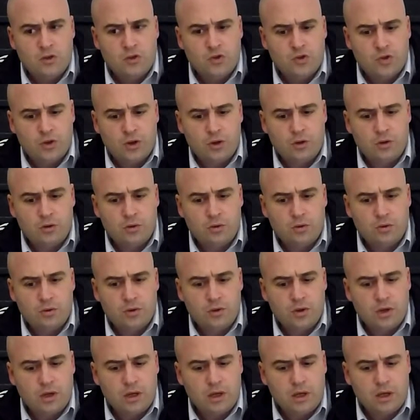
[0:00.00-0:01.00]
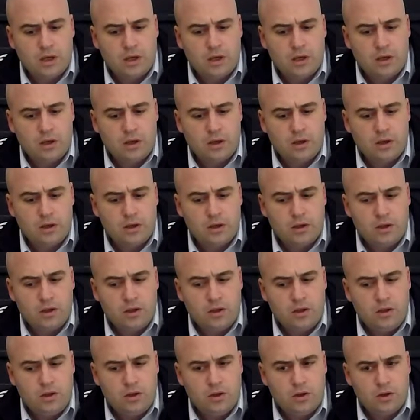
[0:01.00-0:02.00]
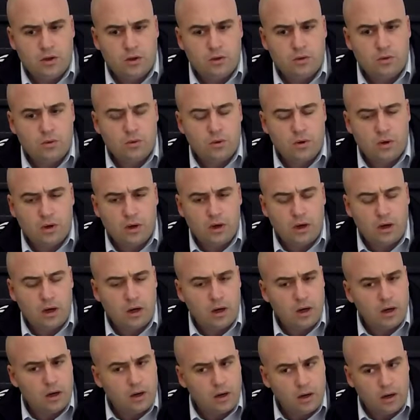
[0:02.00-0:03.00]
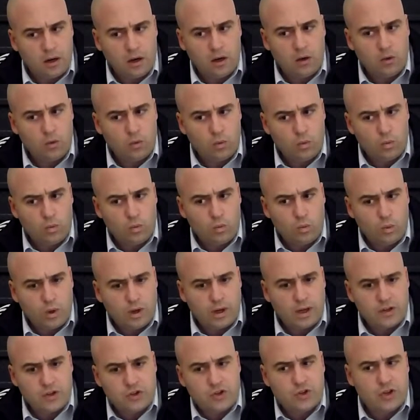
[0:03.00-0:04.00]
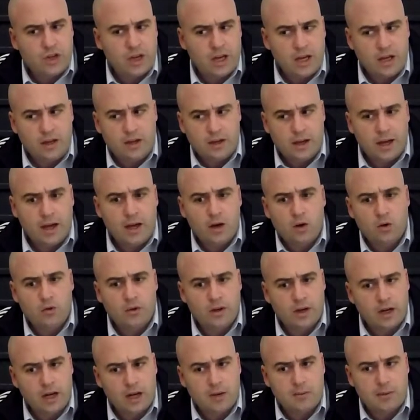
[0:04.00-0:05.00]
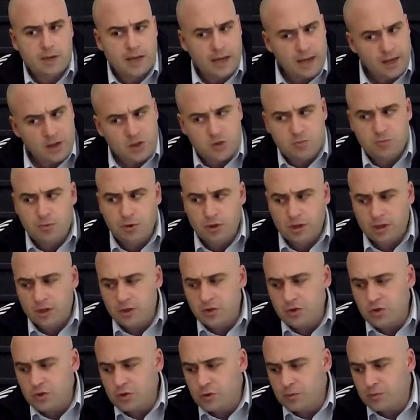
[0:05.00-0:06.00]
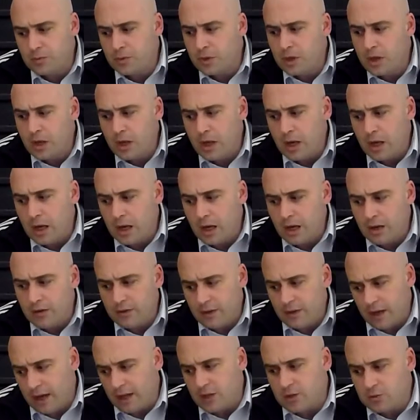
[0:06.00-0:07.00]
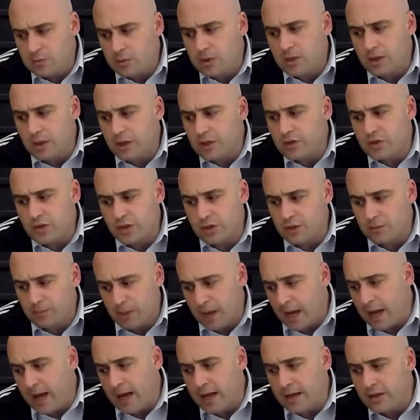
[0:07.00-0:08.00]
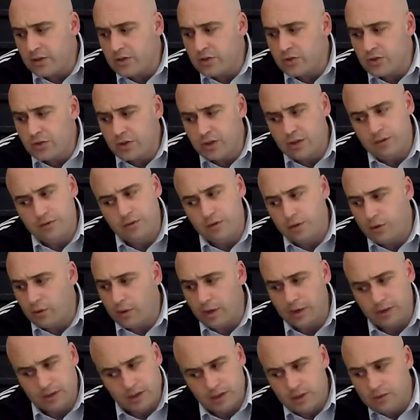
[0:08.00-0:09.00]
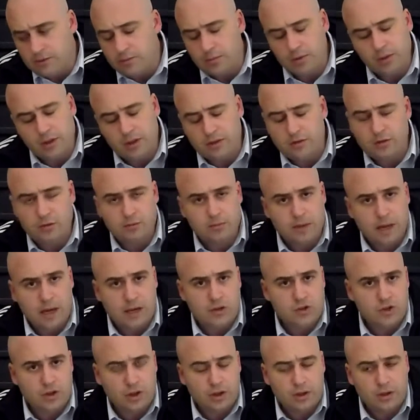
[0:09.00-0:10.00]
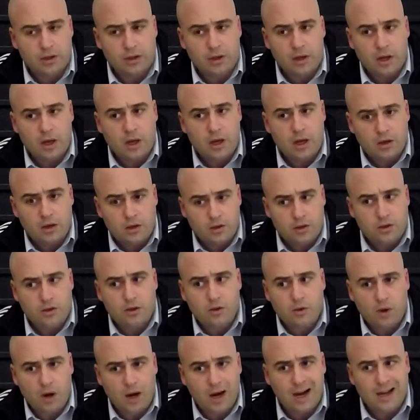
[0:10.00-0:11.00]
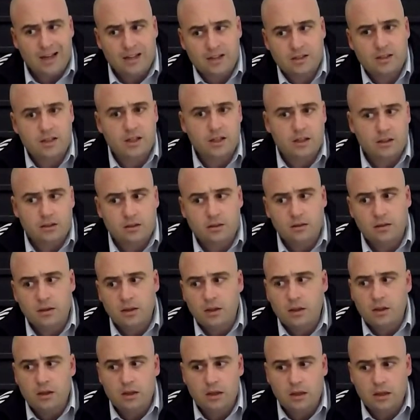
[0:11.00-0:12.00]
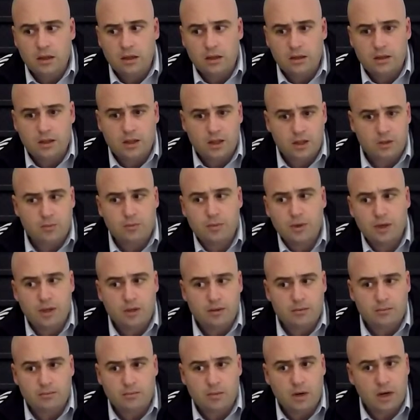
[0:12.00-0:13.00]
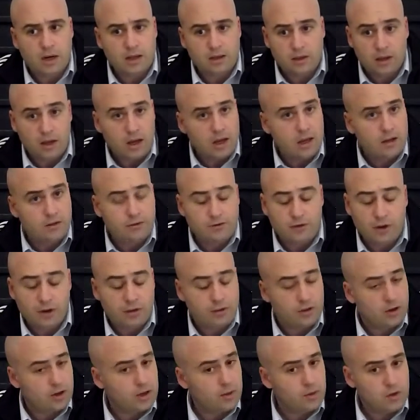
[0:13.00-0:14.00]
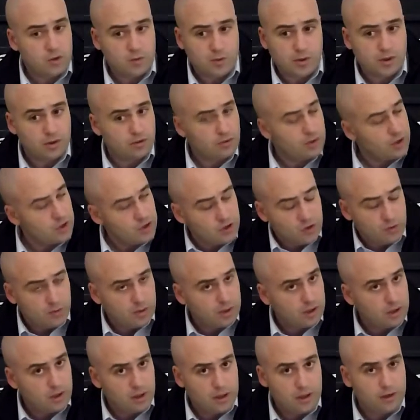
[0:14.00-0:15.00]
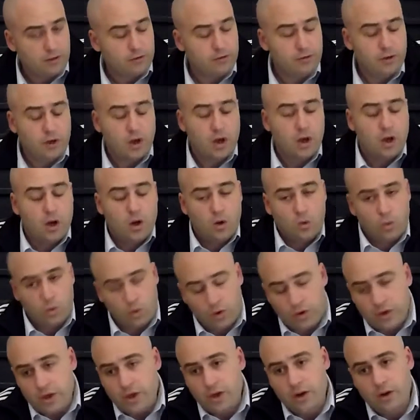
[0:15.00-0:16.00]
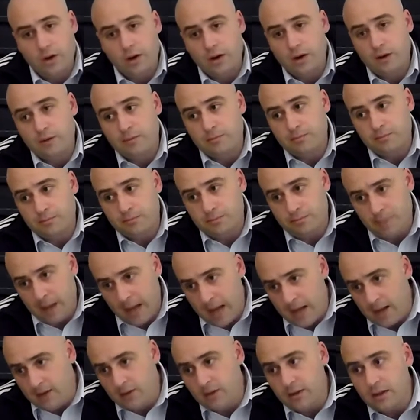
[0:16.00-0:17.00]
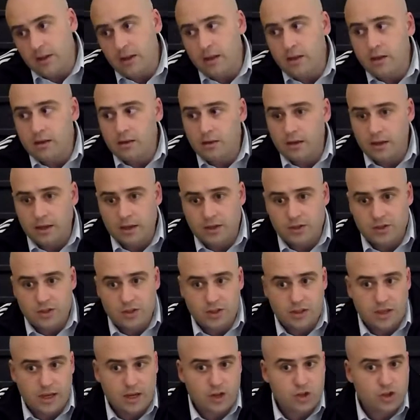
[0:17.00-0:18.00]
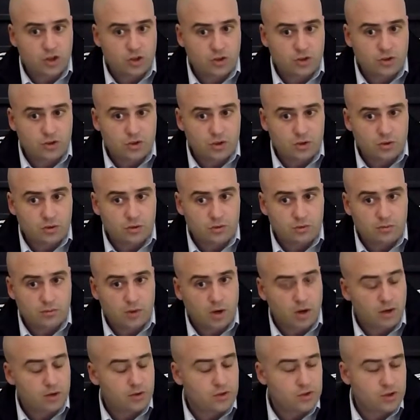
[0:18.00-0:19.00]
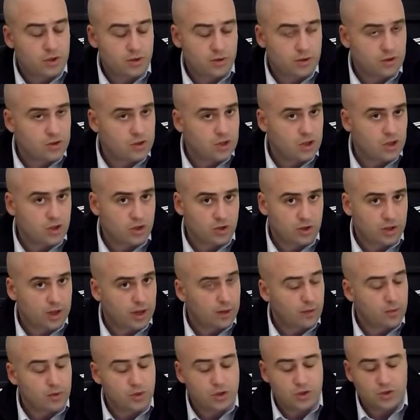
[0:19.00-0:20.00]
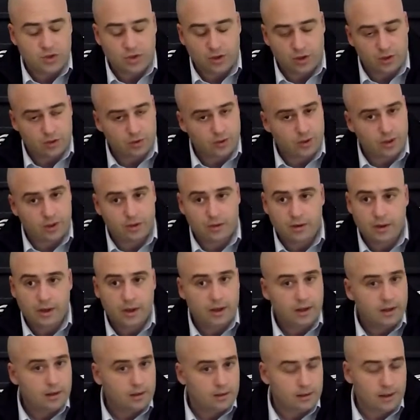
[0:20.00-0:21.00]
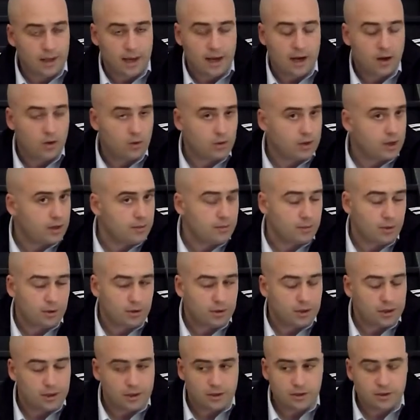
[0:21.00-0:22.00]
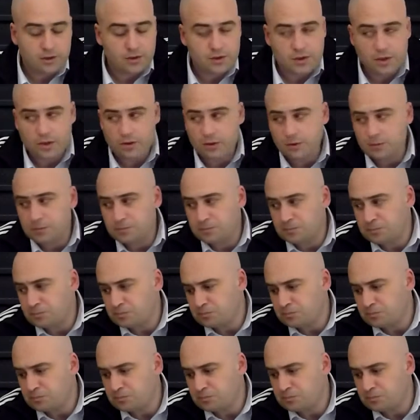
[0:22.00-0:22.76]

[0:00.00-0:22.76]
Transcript: So, uh, you know, when I say now that I'm an ex-Buddhist, that's because in the past, even though I didn't believe in magic, you know, I did uh, commit my life. I thought I would spend the rest of my life working on Pali and its connection to modern Southeast Asian languages, including Lao, Cambodian, etc.